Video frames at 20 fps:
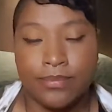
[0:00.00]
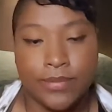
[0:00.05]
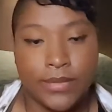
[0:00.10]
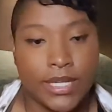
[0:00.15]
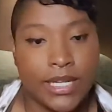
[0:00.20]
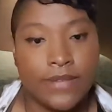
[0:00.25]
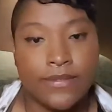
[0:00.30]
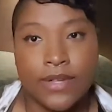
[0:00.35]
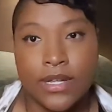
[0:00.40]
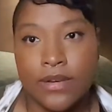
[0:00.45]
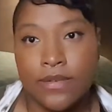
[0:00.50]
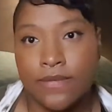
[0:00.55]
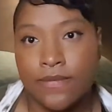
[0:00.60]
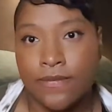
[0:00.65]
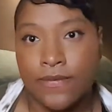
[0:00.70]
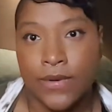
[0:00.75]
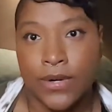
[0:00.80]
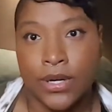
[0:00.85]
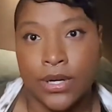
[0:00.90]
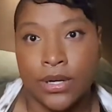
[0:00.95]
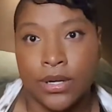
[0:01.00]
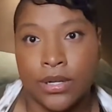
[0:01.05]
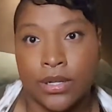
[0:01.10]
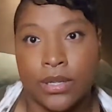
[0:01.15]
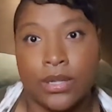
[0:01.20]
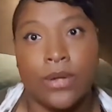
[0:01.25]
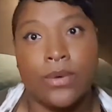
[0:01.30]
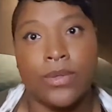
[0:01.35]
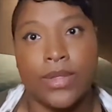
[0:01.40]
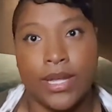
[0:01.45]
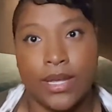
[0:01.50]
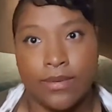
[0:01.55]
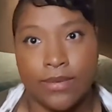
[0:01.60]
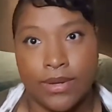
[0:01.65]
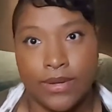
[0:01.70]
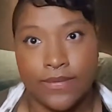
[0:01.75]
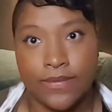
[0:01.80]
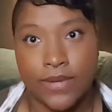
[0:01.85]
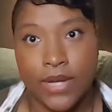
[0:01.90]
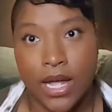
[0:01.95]
even for clothing,
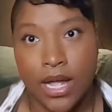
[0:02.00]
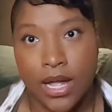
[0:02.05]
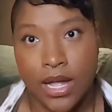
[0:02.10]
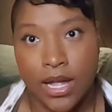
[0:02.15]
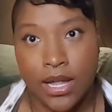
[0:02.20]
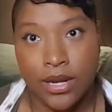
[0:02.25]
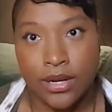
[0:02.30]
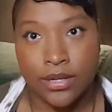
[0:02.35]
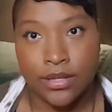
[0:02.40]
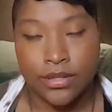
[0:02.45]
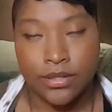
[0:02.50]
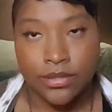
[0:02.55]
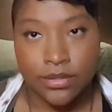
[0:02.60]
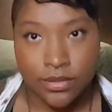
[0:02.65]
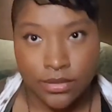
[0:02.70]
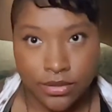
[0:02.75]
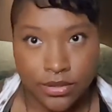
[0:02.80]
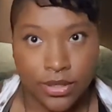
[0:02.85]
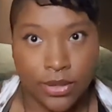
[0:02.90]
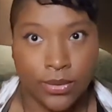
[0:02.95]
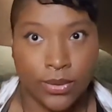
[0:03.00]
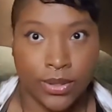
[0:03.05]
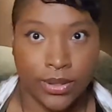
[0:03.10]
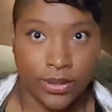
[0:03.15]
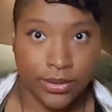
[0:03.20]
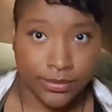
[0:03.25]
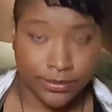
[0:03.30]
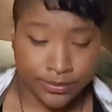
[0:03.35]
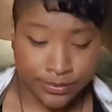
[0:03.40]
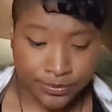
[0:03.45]
we've gone local.